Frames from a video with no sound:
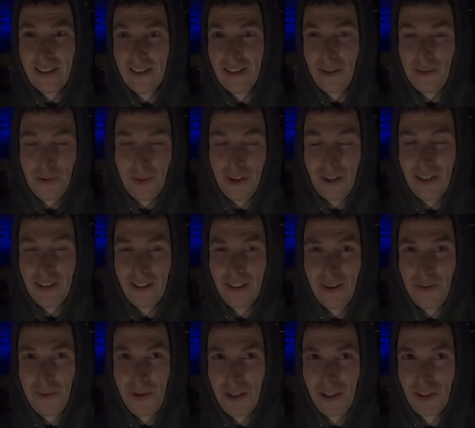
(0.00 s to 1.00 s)
it's up to us
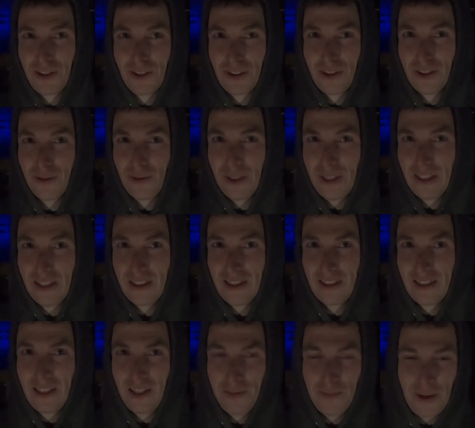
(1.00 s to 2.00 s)
to make sure that we
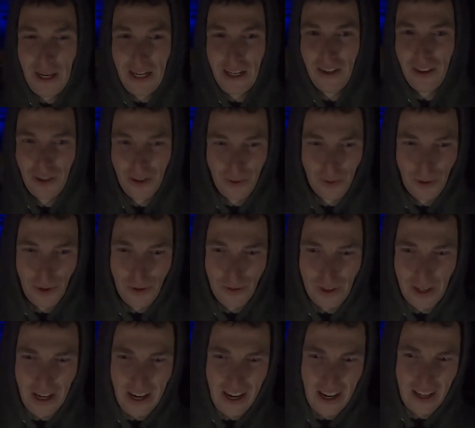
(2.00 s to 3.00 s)
get back in the
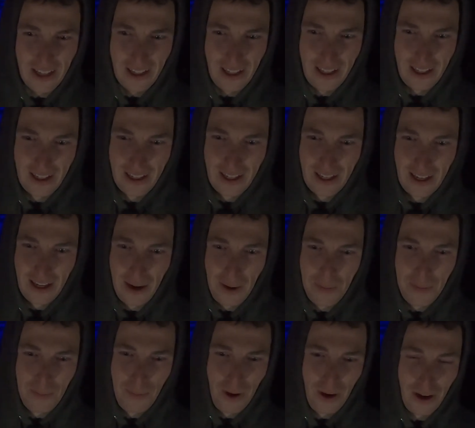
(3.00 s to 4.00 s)
groove and
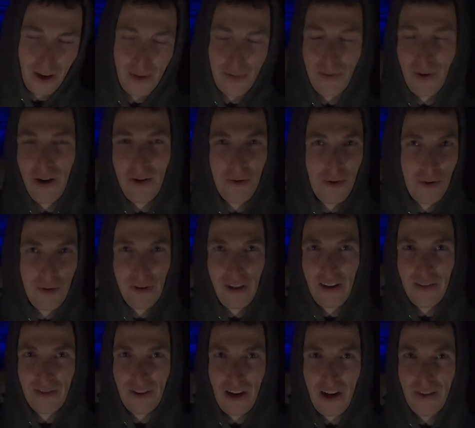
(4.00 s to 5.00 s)
pick up right where we
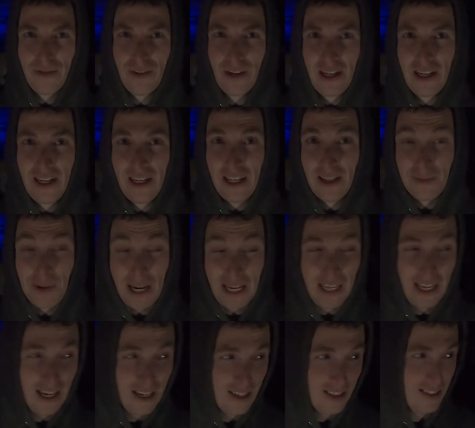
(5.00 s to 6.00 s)
left off. In my
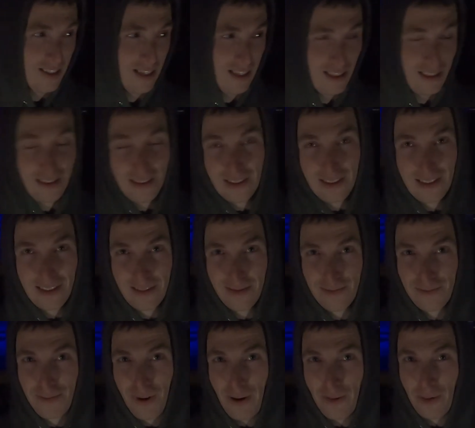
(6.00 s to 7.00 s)
case, I
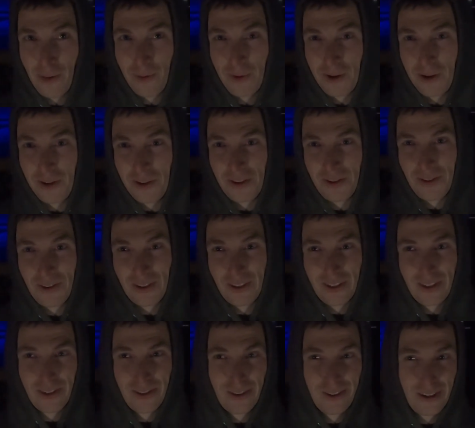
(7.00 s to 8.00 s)
probably only took
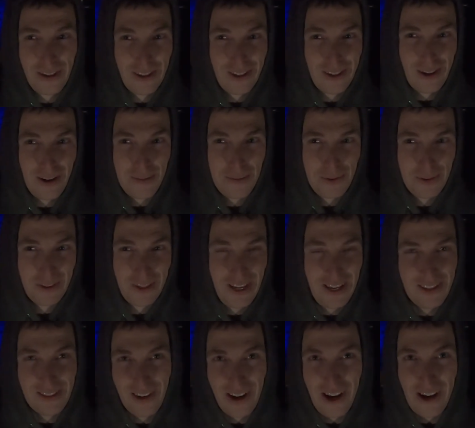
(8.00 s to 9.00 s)
a couple
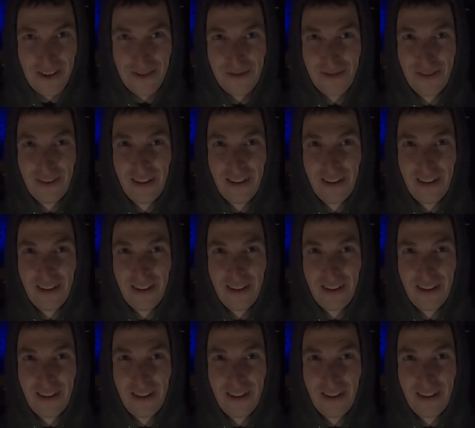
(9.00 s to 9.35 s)
days off